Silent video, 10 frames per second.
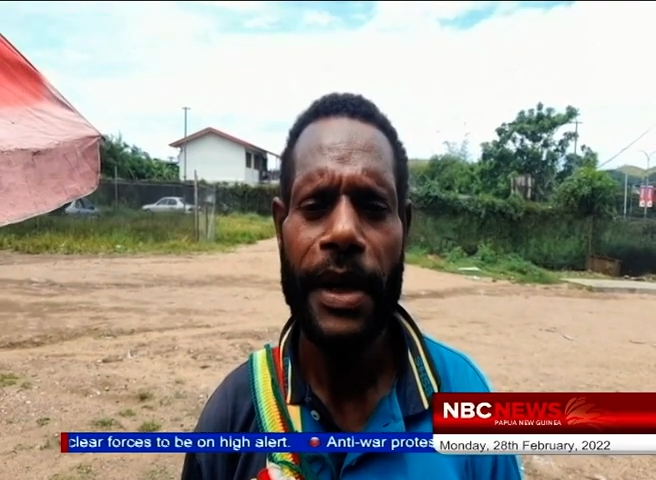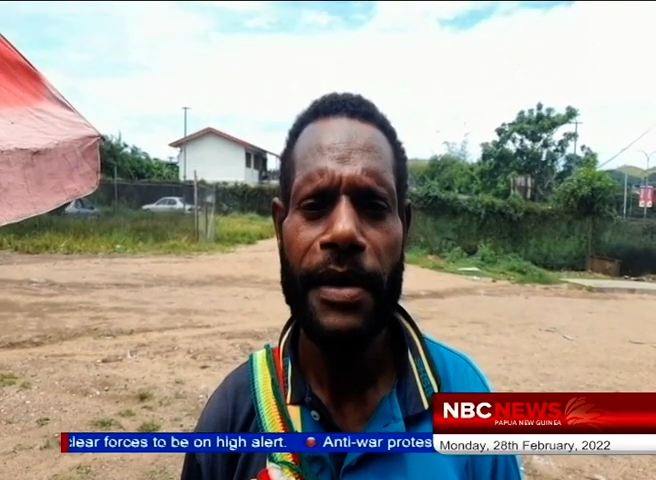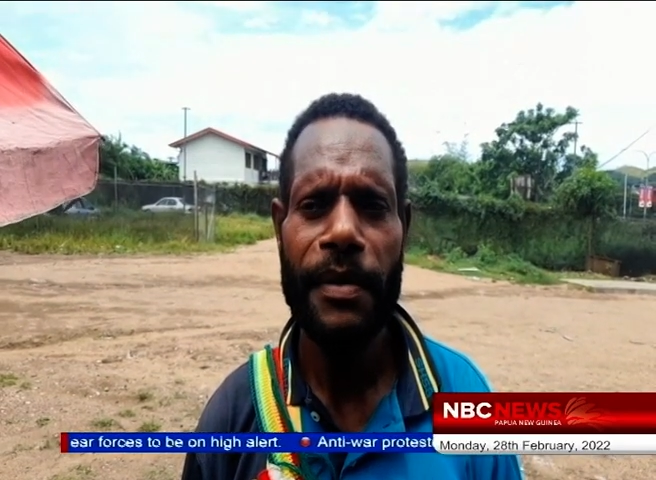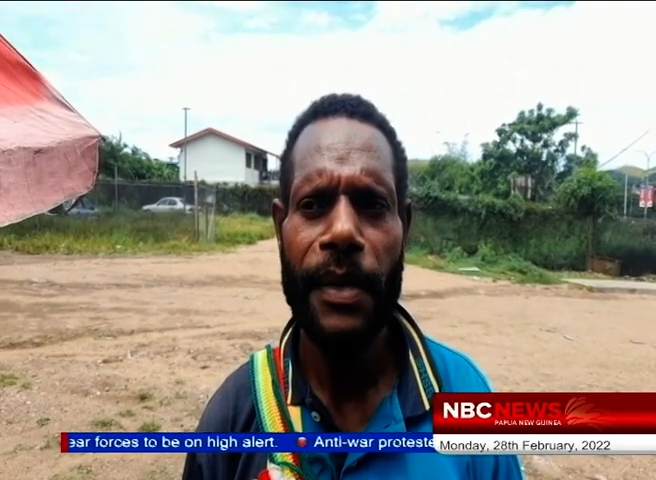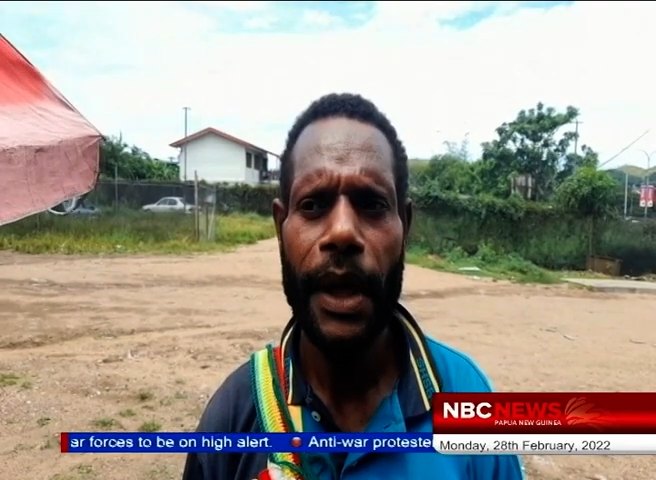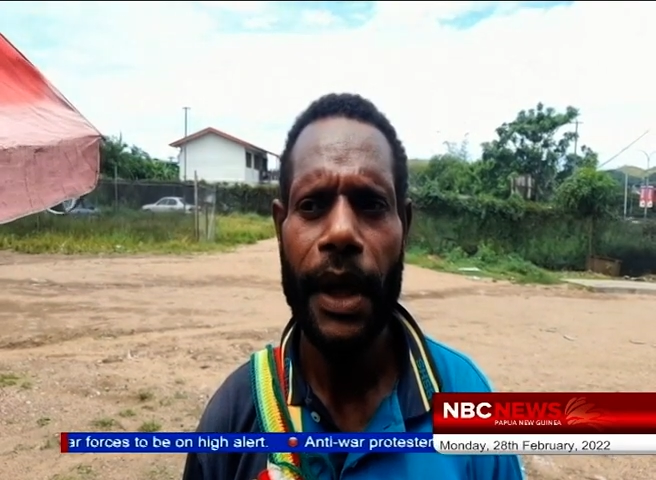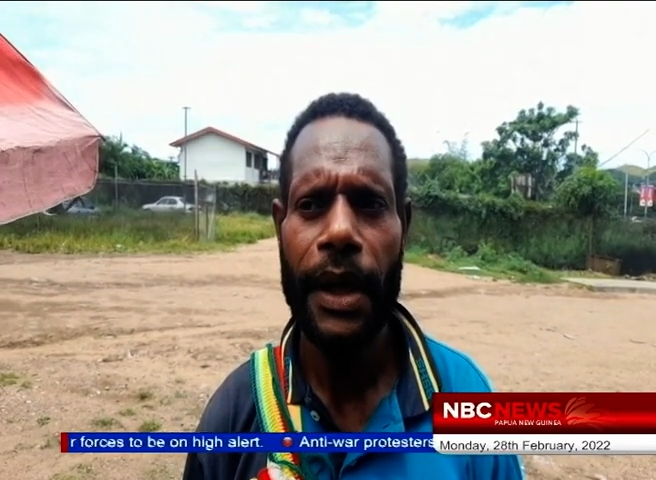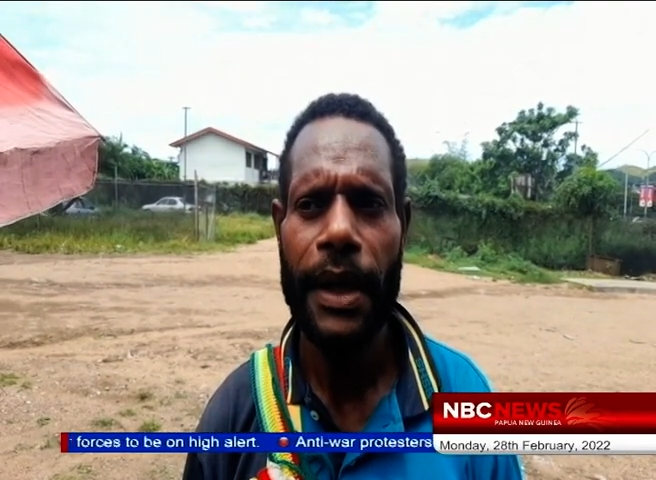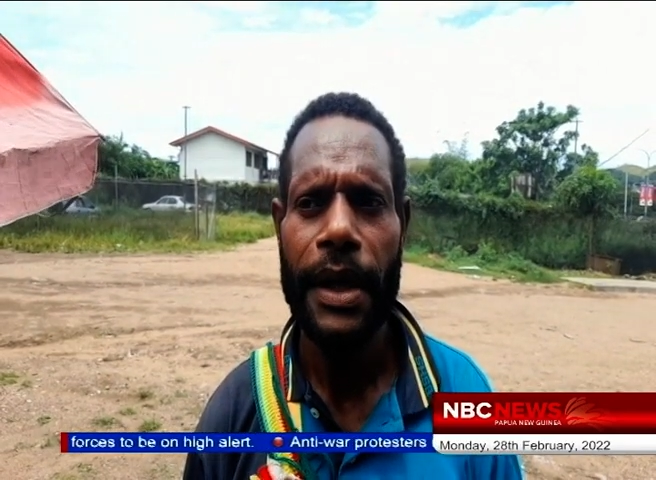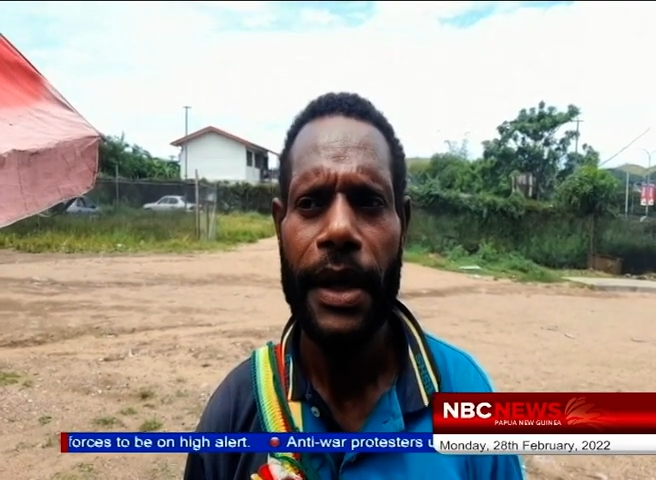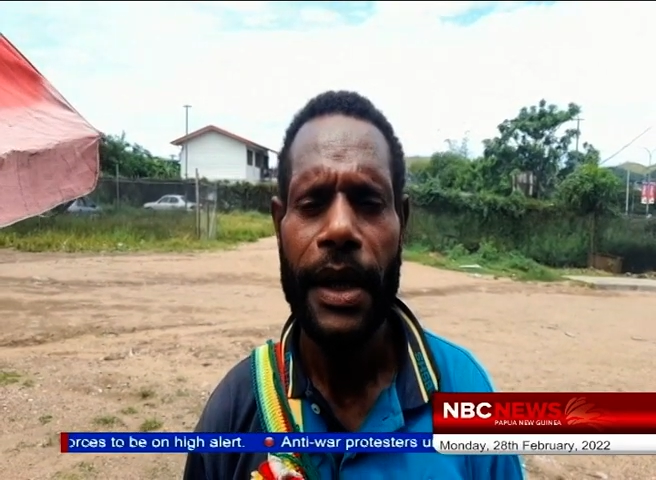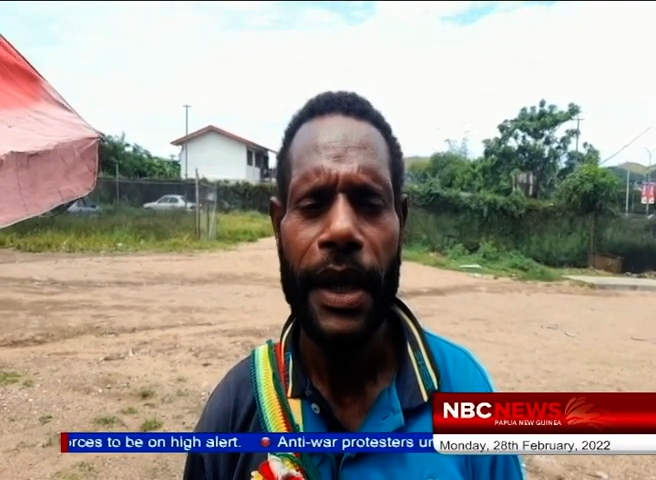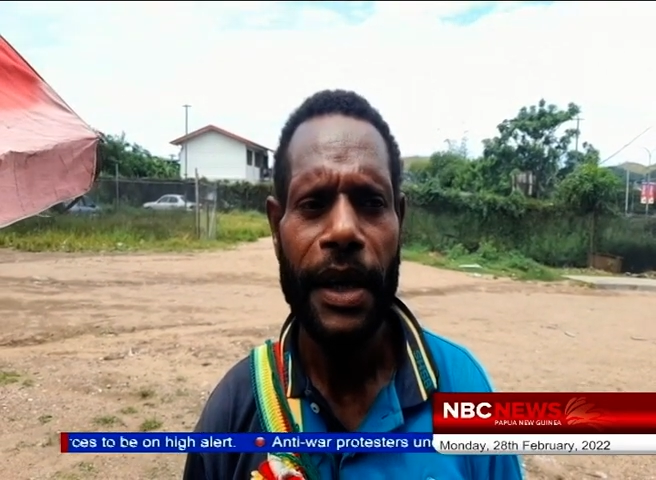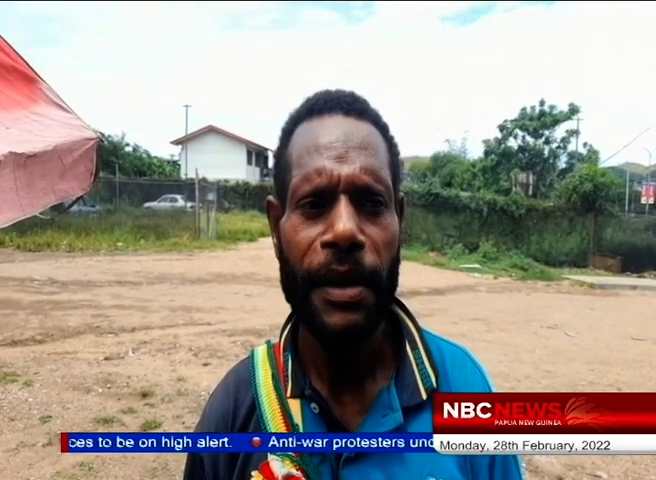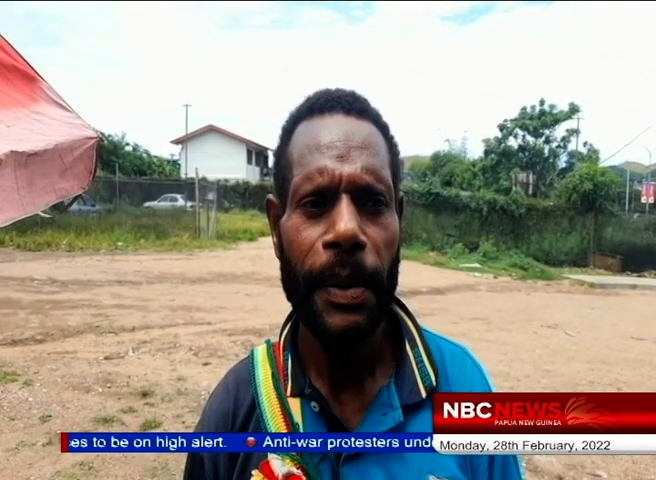sim
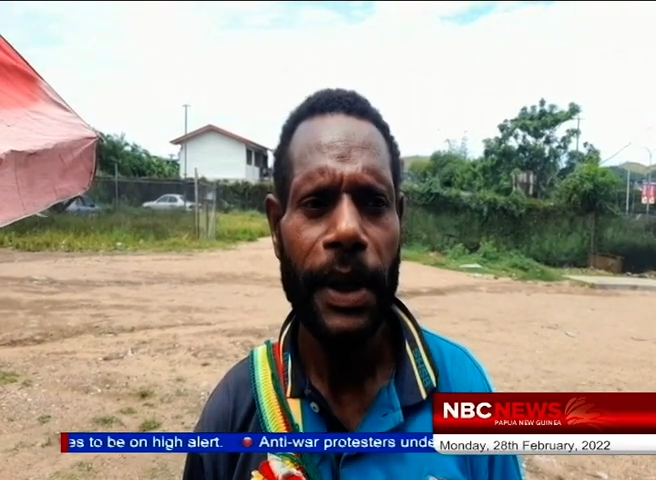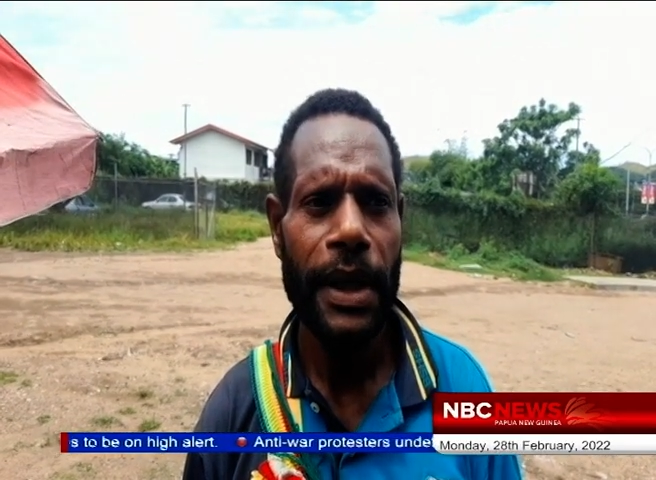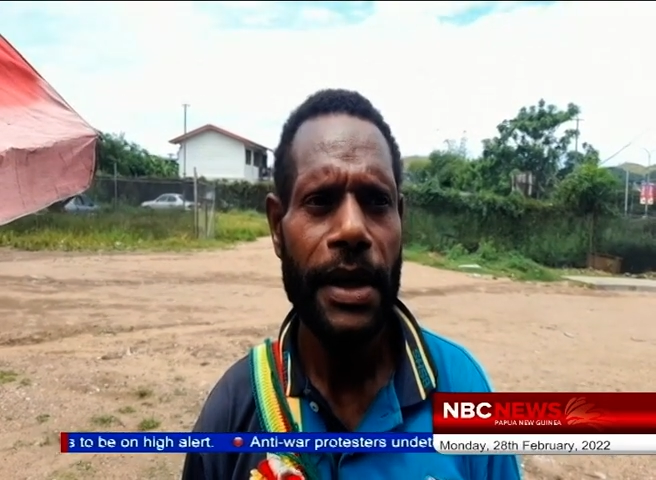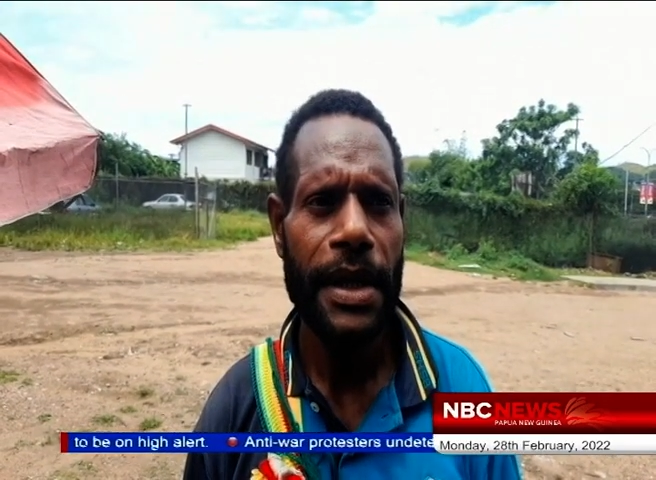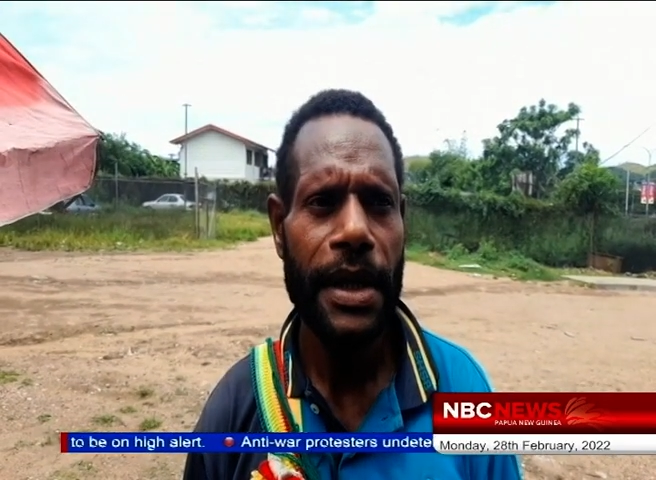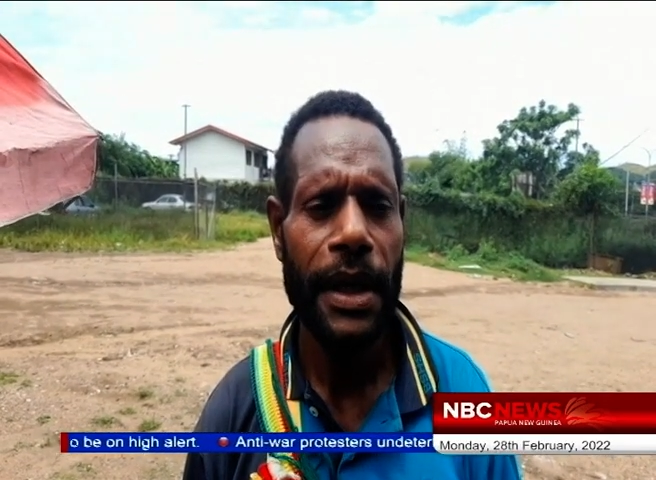independence.